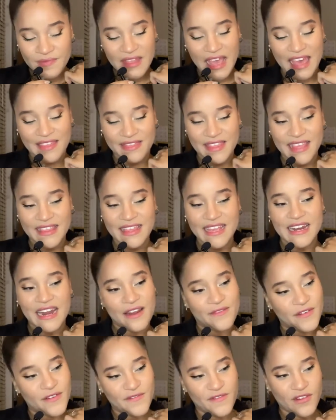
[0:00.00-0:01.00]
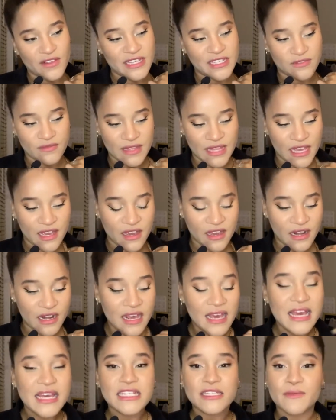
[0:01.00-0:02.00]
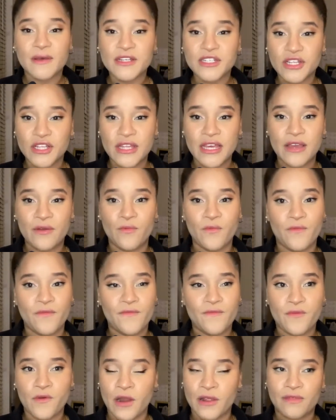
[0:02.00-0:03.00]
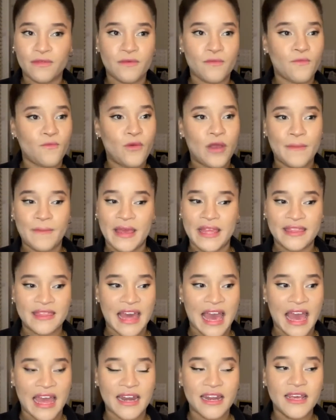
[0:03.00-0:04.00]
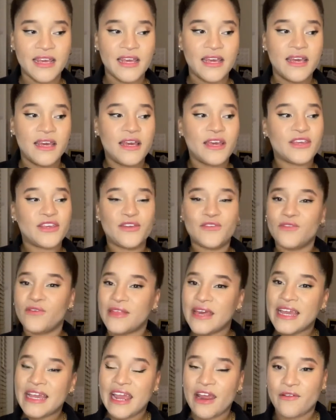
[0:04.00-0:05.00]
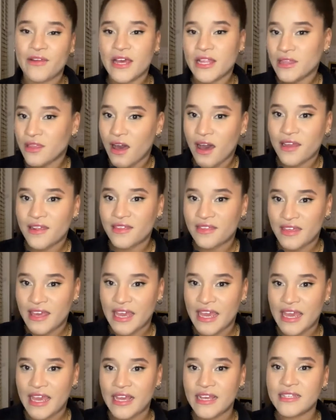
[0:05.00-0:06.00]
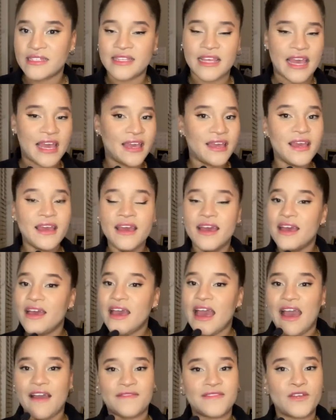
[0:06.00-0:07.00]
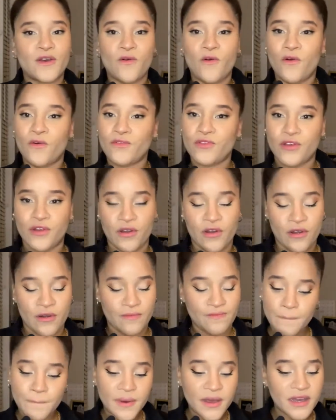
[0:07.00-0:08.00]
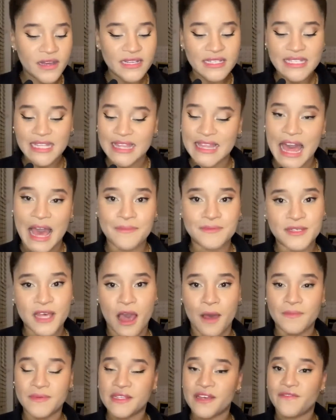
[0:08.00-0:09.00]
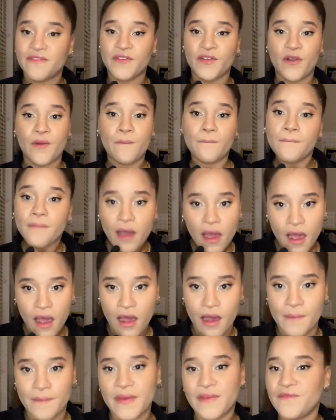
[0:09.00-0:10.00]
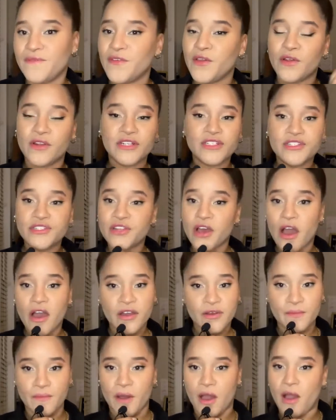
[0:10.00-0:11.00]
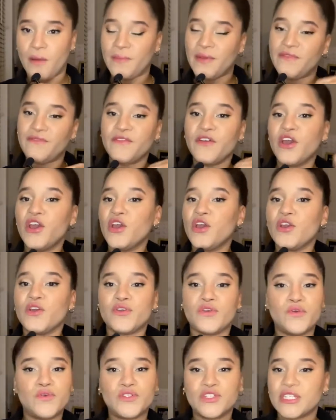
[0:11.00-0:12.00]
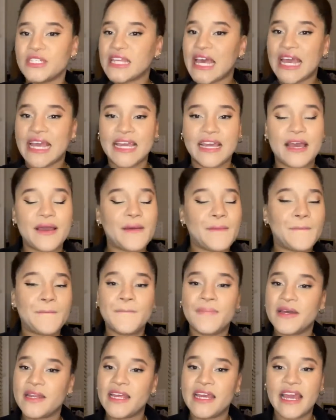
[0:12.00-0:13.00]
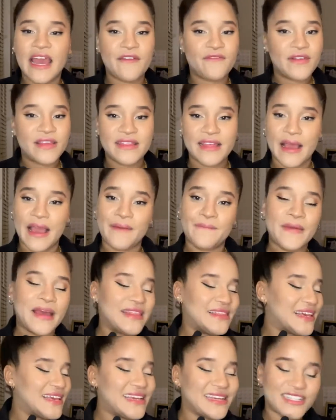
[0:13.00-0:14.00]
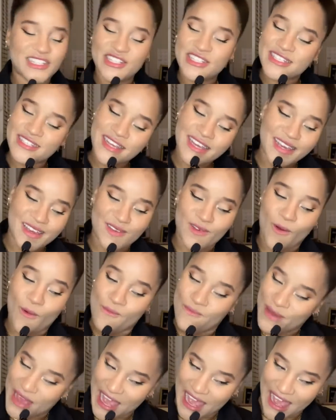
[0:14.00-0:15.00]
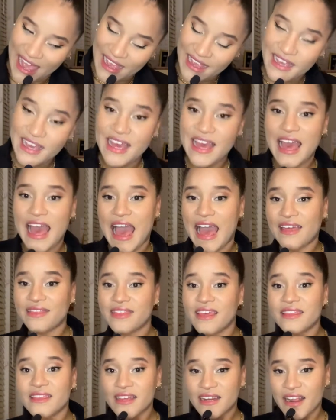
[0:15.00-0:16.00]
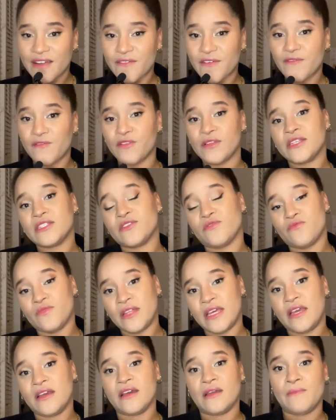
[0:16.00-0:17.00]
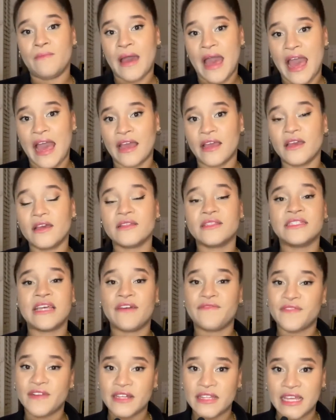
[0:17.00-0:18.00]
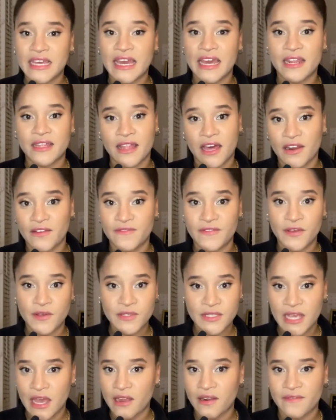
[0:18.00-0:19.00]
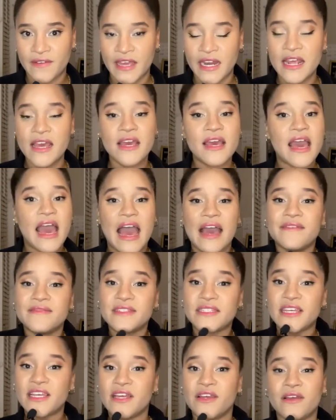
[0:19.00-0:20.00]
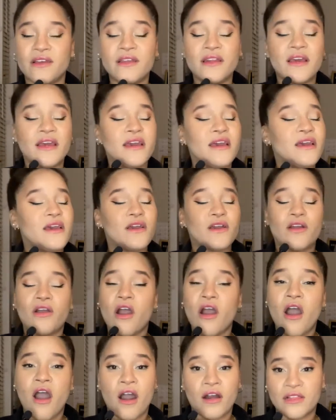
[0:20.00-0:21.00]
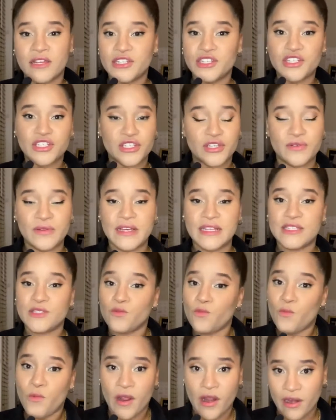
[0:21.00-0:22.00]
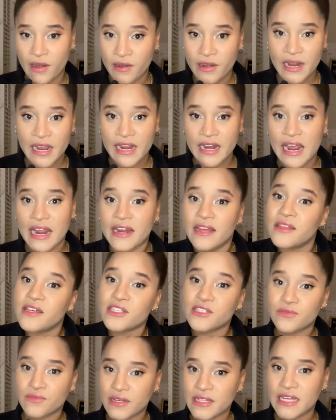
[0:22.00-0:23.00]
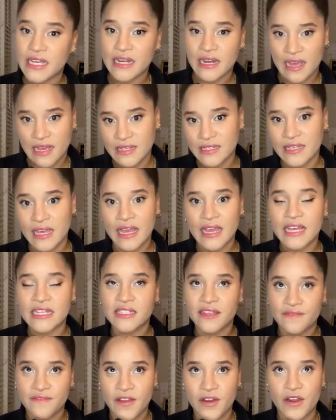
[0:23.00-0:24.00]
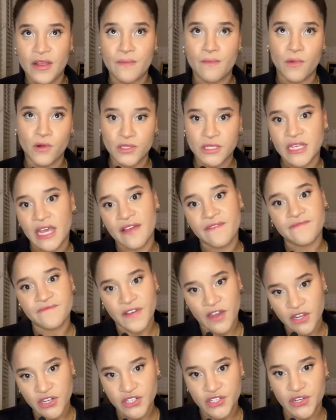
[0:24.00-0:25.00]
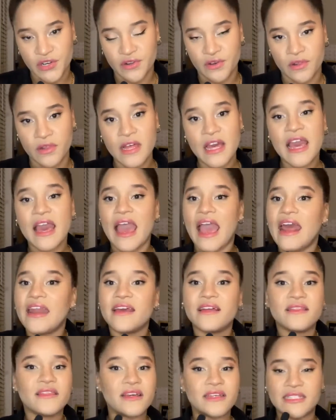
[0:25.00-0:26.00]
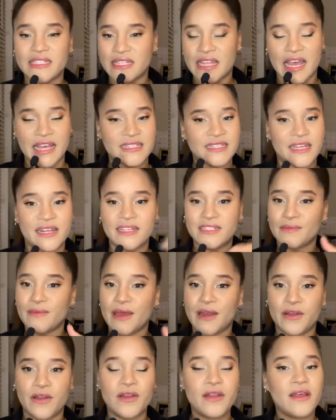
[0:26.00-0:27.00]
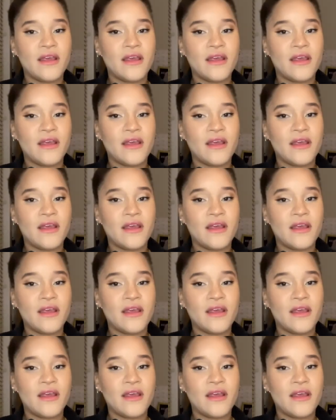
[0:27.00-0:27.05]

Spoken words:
I think the Neverfull is really good, especially with women that, you know, they carry a lot of things. They have to hold their books, laptops. If you're a mom, if you're a dog mom, if you're just like putting everything in the kitchen sink in your bag, I think the Neverfull is a really good bag. Definitely get a lot of use out of it. I've seen college students wear it and it looks really nice. Like, it's very multifunctional and it looks nice. It doesn't matter